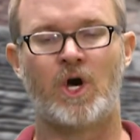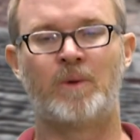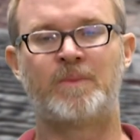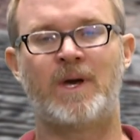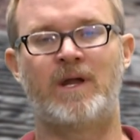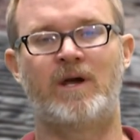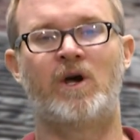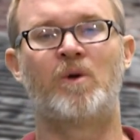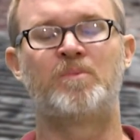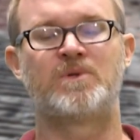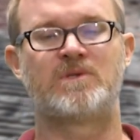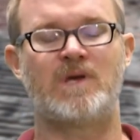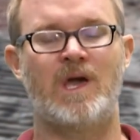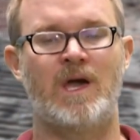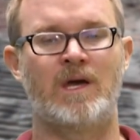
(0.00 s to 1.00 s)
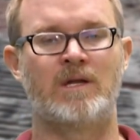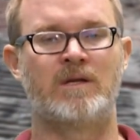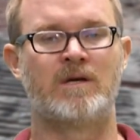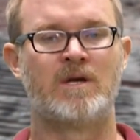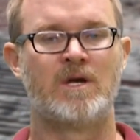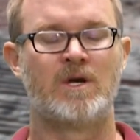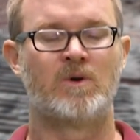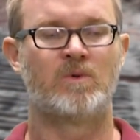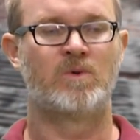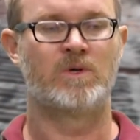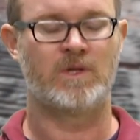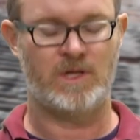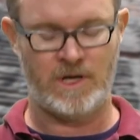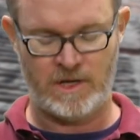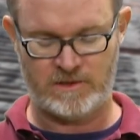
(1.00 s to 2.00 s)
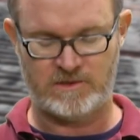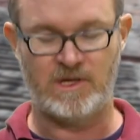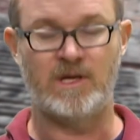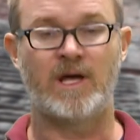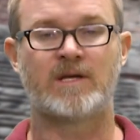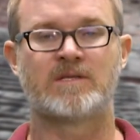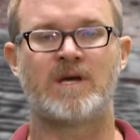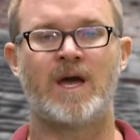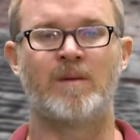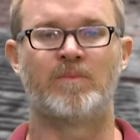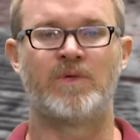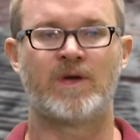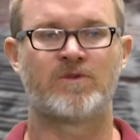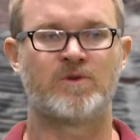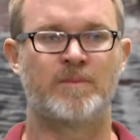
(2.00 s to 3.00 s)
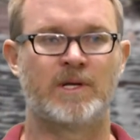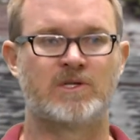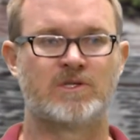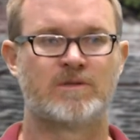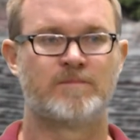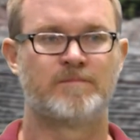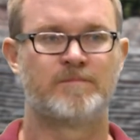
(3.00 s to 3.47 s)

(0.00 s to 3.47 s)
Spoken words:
hope that helps, and we'll see you next time. Thanks so much.